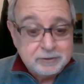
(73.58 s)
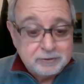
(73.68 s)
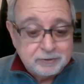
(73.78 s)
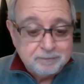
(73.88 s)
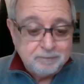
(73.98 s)

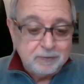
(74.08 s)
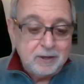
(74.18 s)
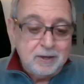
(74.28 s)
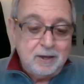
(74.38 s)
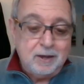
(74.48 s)
number
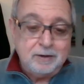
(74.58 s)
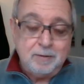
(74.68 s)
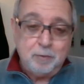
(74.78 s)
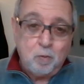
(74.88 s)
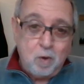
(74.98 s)
one, less
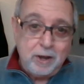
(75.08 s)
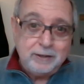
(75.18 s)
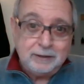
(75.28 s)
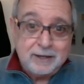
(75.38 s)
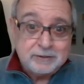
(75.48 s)
government
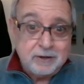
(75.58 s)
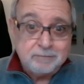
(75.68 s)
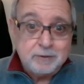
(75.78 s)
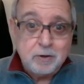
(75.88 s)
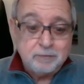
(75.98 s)
oversight,
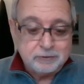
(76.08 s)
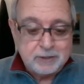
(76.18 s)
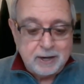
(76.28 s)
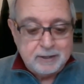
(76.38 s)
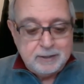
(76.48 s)
and number
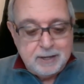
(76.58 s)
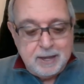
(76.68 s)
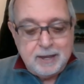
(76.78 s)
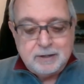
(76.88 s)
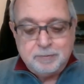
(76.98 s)
two,
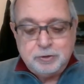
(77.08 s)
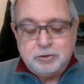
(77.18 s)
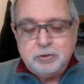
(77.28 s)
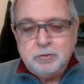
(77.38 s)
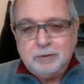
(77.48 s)
leaving
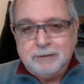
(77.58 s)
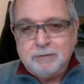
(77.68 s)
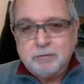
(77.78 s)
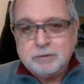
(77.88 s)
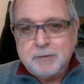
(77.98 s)
responsibility
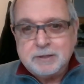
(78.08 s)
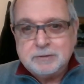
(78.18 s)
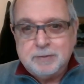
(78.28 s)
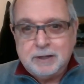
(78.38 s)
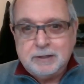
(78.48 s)
to the
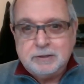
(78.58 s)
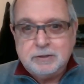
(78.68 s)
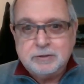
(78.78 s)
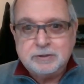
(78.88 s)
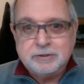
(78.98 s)

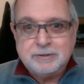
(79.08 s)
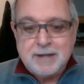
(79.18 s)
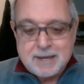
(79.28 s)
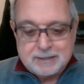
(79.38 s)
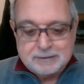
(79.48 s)
states,
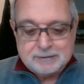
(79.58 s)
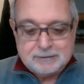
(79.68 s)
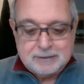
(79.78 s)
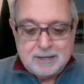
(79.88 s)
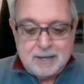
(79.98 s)
or in
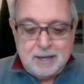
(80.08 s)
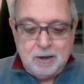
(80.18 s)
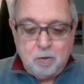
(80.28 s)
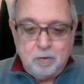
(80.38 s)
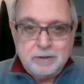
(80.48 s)
Texas
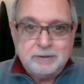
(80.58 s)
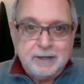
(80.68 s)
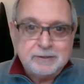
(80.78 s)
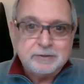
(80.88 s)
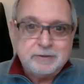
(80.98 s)
government's
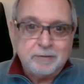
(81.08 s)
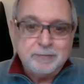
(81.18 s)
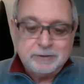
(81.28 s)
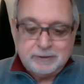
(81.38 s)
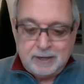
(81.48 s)
case, it's
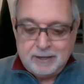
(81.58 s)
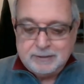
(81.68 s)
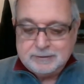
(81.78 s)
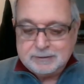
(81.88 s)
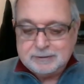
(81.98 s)
leaving
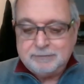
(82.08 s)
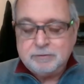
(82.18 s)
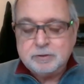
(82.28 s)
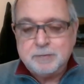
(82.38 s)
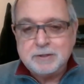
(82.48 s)
responsibility
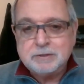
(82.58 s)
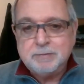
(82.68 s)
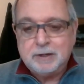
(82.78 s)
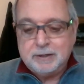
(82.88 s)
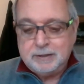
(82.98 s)

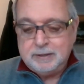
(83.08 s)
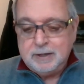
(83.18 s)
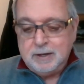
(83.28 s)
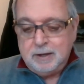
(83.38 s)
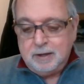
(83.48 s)
with the
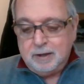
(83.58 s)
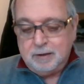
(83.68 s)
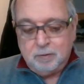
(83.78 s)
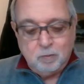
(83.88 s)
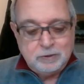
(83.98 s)
grid
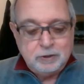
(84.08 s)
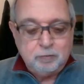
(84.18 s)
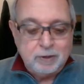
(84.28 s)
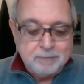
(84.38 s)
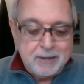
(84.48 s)
managers,
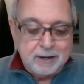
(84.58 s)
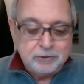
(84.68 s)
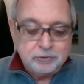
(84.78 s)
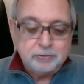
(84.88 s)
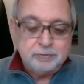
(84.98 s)

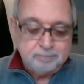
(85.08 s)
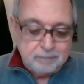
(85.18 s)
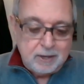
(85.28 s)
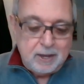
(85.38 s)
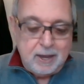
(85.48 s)
and with little
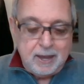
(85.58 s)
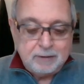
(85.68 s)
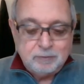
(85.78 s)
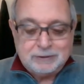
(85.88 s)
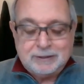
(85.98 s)
oversight
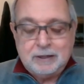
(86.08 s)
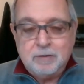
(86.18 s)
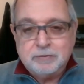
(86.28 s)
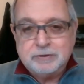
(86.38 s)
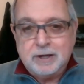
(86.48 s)
from
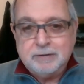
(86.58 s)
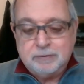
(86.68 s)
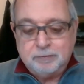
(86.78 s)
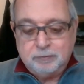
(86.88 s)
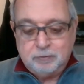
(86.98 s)
Greg
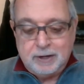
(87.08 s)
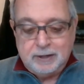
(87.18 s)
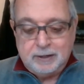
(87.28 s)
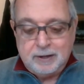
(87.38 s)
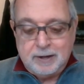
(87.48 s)
Abbott's
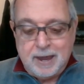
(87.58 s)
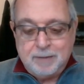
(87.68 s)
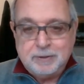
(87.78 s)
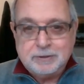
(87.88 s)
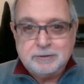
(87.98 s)

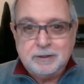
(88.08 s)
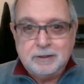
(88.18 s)
administration.